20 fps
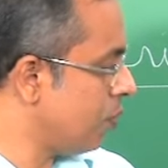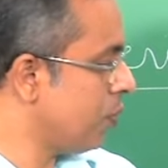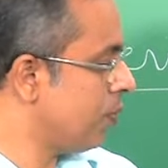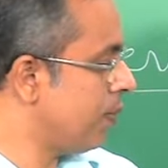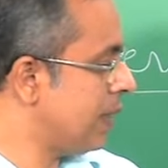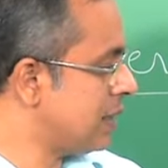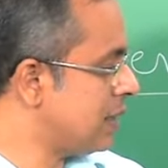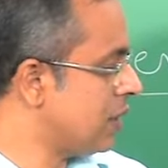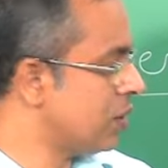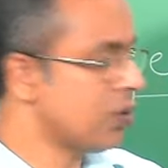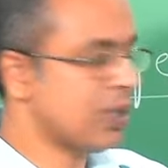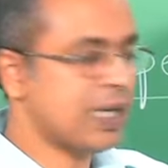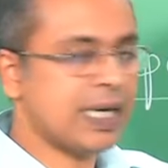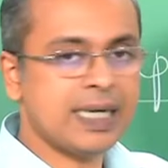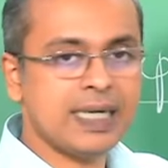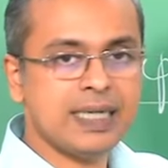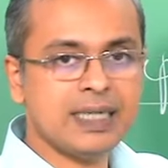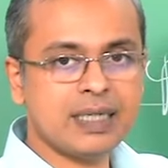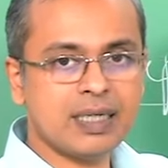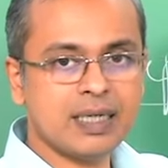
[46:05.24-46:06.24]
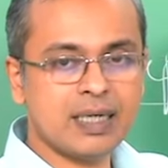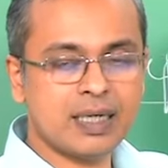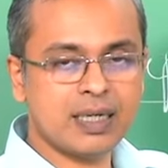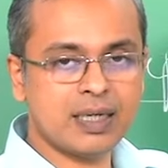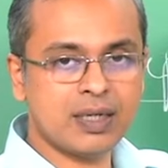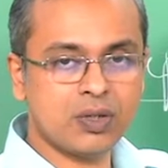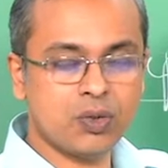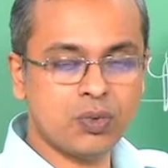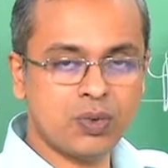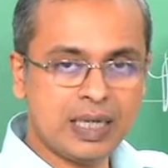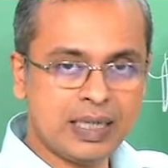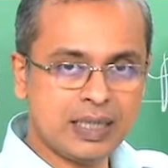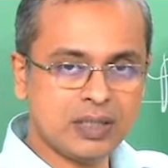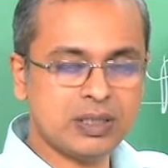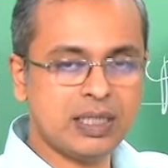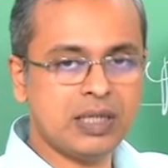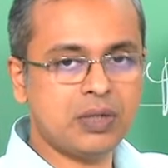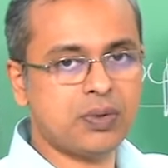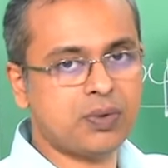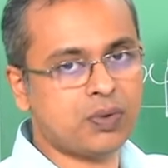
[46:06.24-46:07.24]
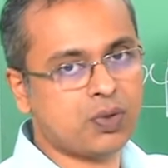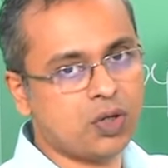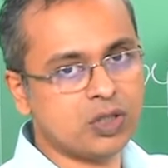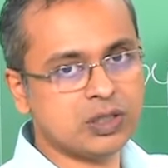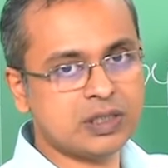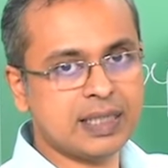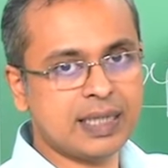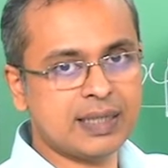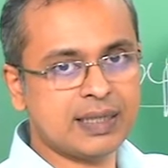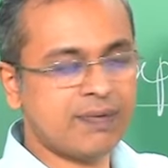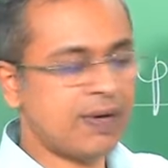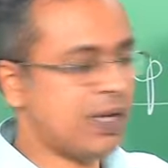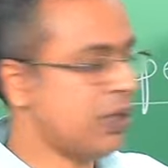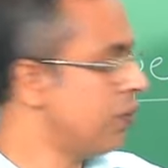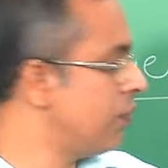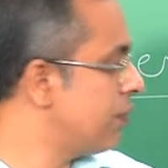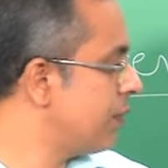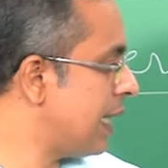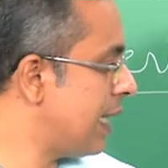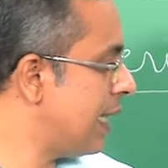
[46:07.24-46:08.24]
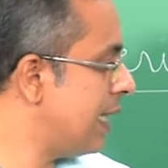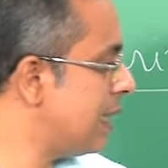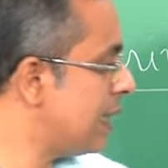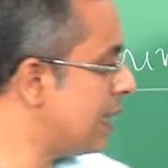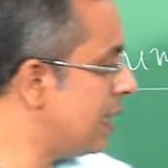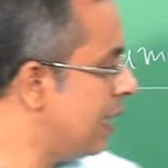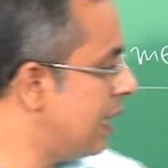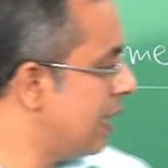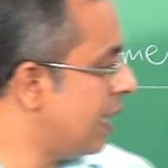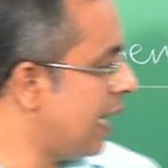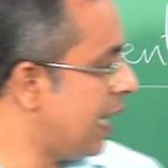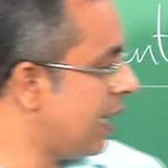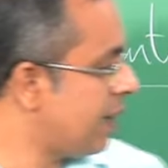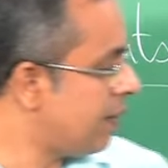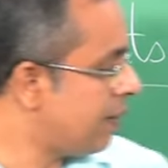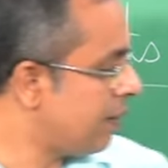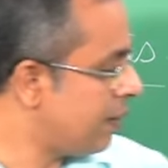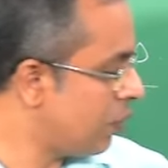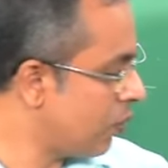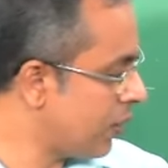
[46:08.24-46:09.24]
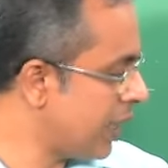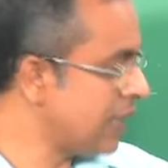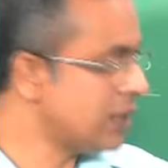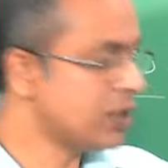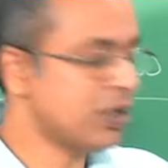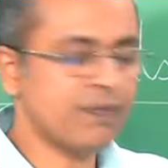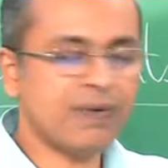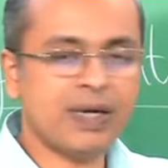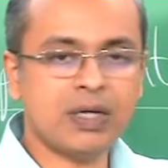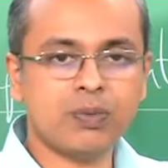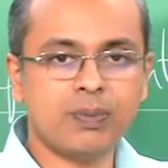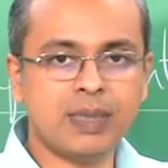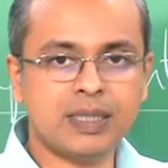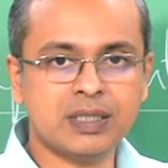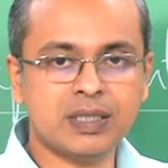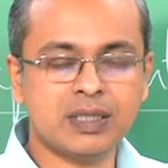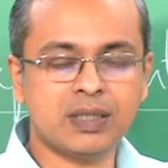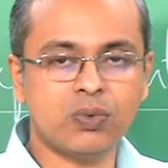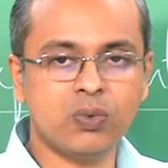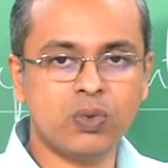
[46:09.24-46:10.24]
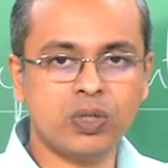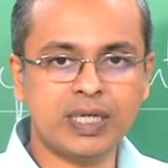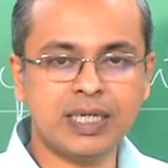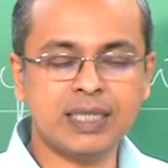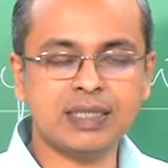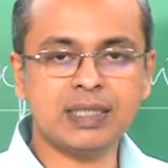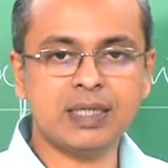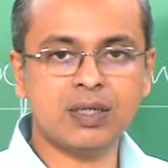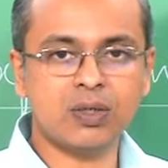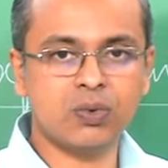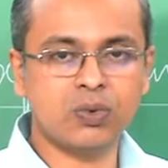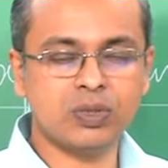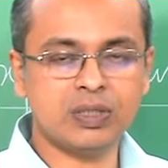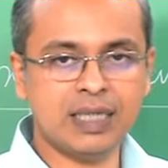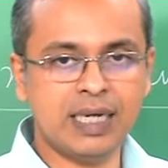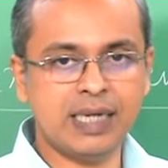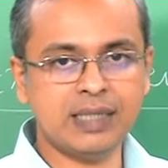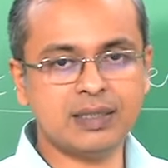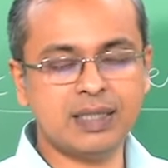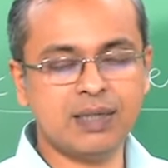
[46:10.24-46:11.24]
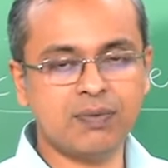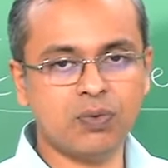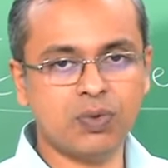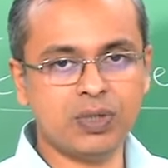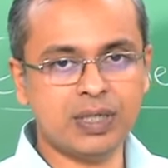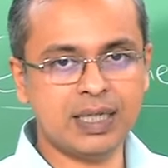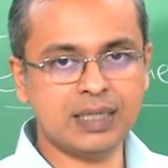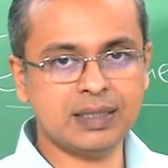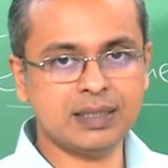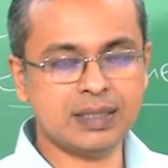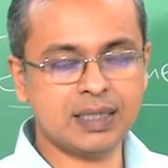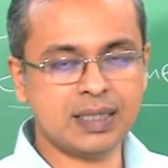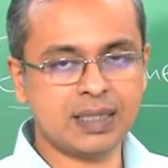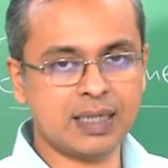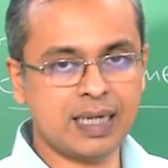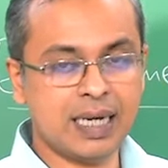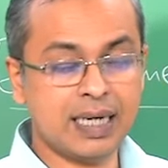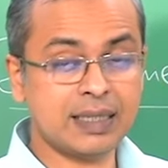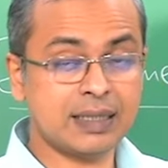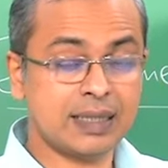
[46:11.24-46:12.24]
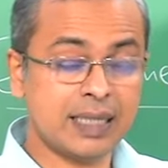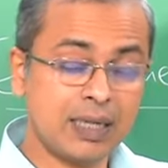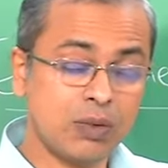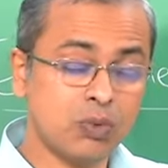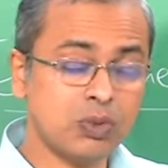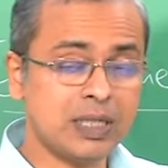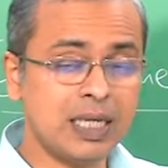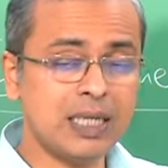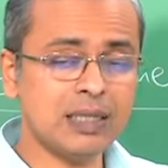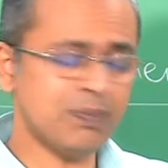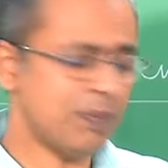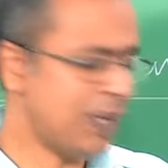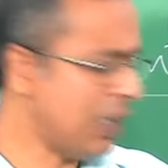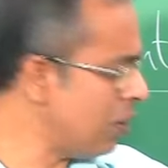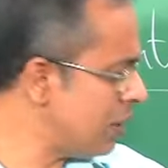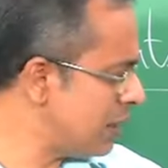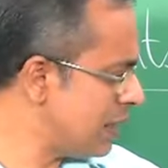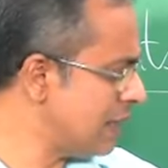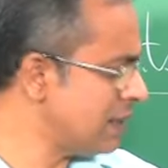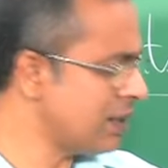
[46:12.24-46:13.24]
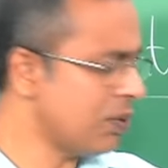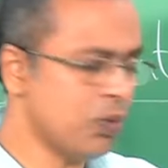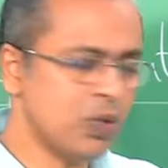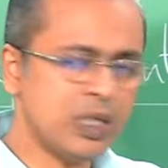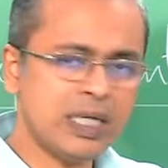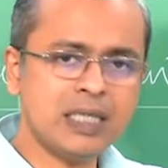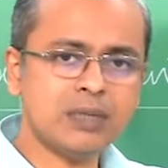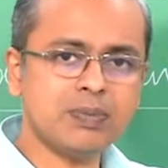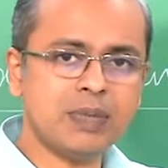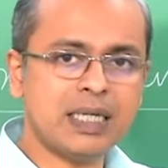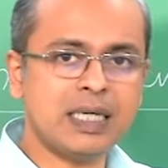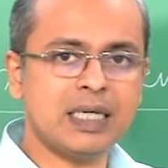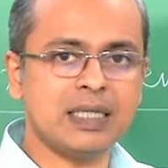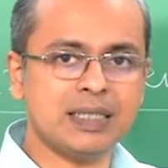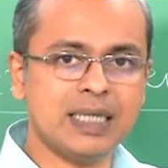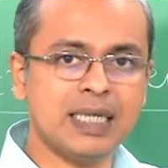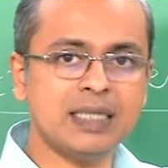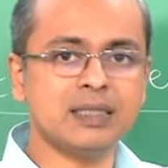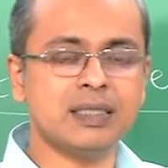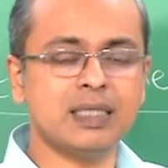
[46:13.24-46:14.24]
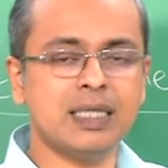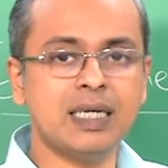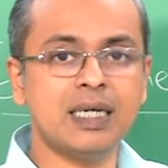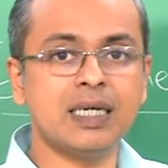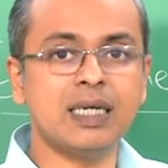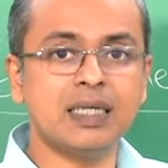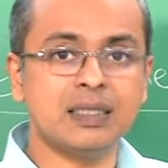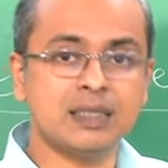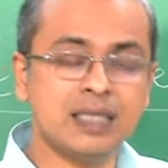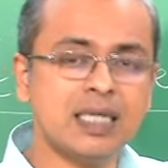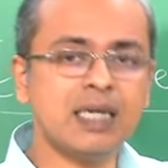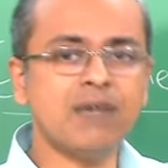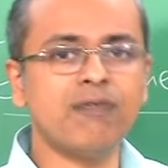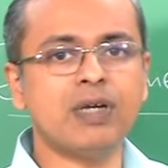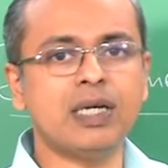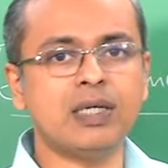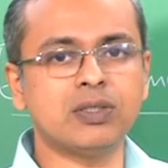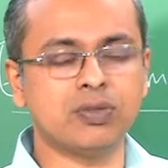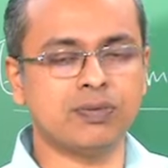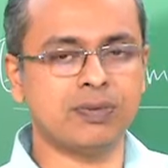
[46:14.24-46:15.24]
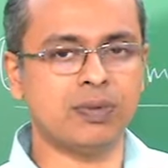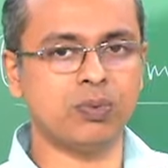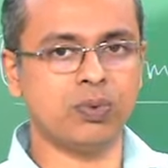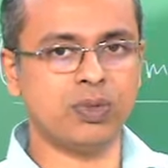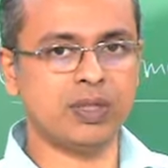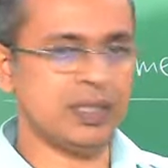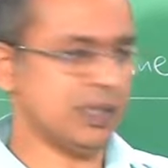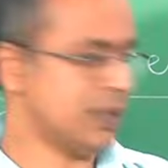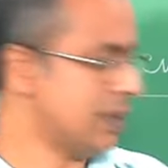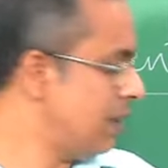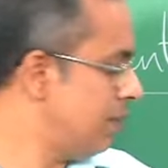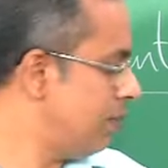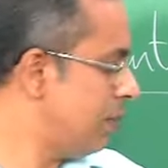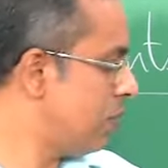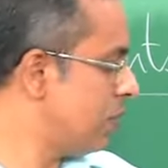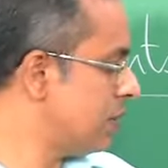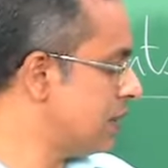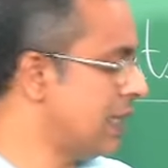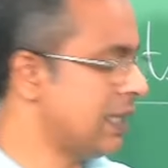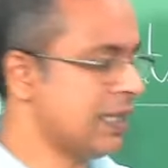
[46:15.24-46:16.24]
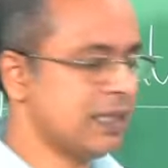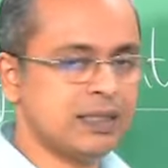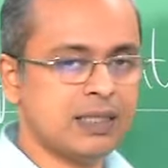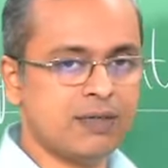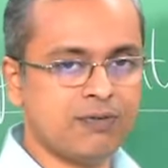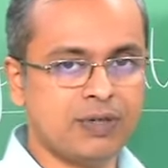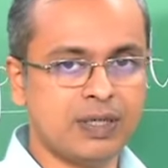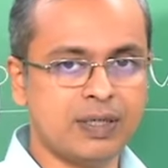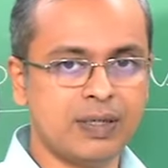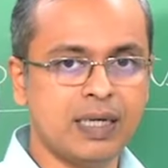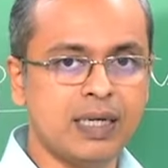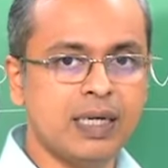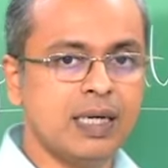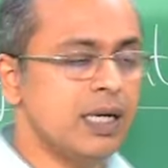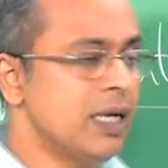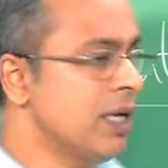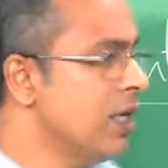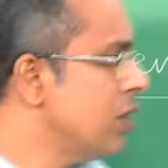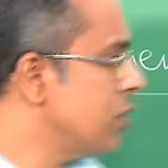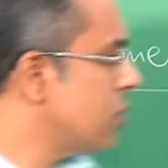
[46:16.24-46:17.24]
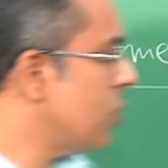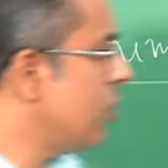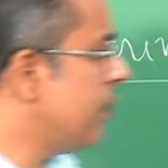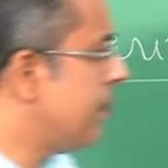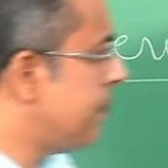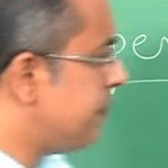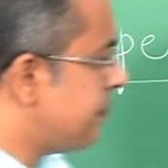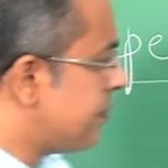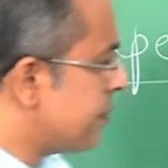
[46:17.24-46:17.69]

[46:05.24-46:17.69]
you measure your current, you at least need to cross check the value of current, and location where you measure the voltage could change the voltage and may not change the voltage, but it will change the significance of the voltage because that is different. So,